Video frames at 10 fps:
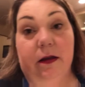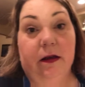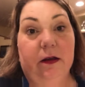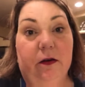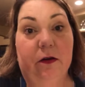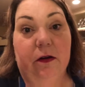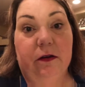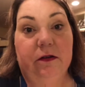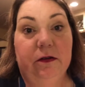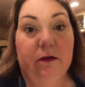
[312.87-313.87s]
You
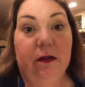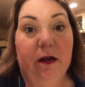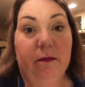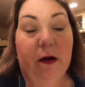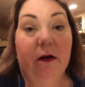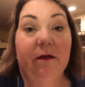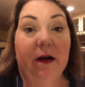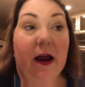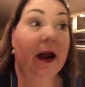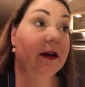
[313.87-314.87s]
could do them
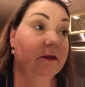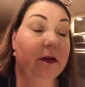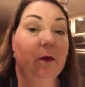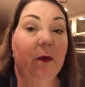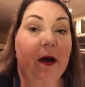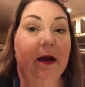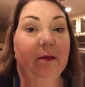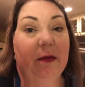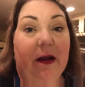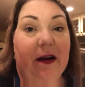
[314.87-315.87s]
overnight if you want,
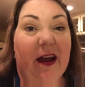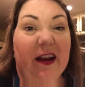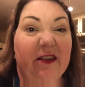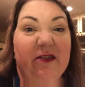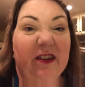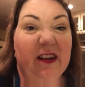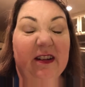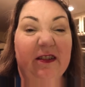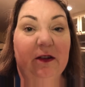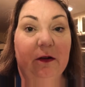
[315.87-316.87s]
but I usually
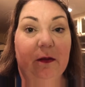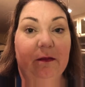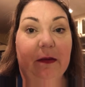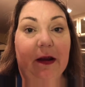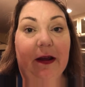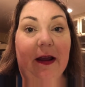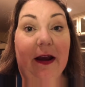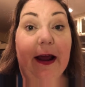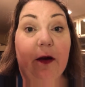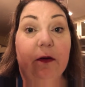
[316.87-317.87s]
just do them an
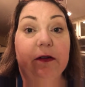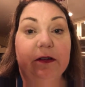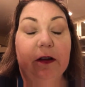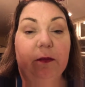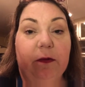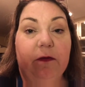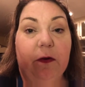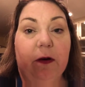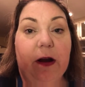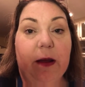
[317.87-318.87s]
hour or so
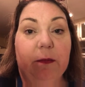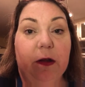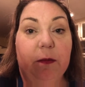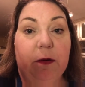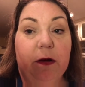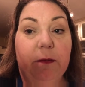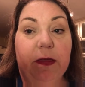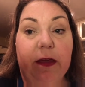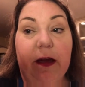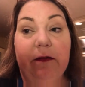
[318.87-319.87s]
before I'm gonna put them in
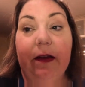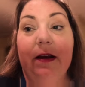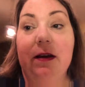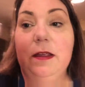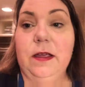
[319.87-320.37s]
the oven.